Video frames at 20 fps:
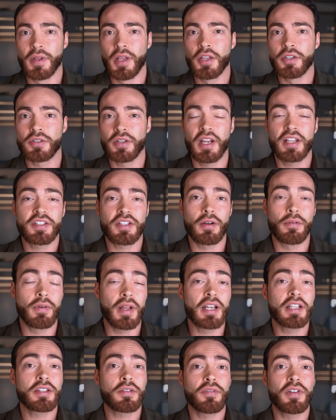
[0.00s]
So that's a
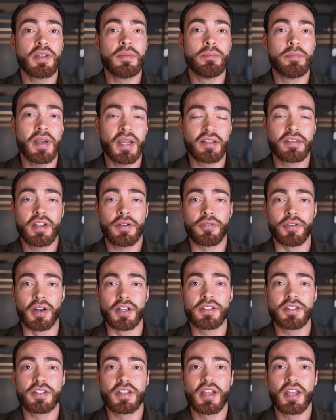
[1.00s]
relatively big
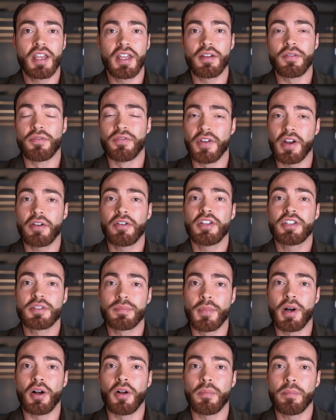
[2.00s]
difference in a very
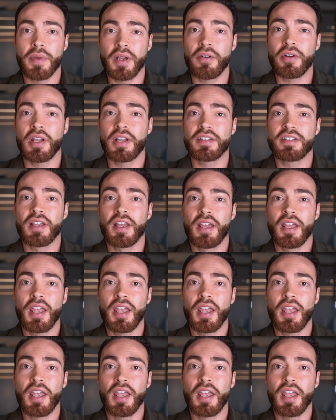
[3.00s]
small period